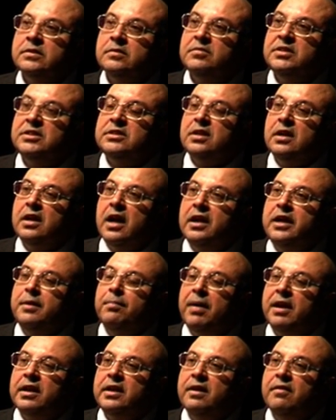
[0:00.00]
Mr. Nani
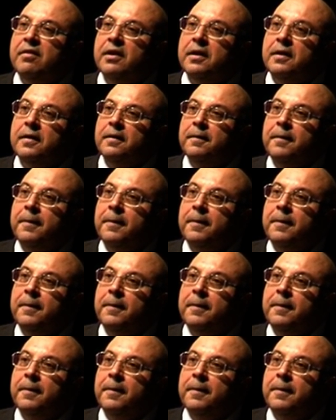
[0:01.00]
Palkhiwala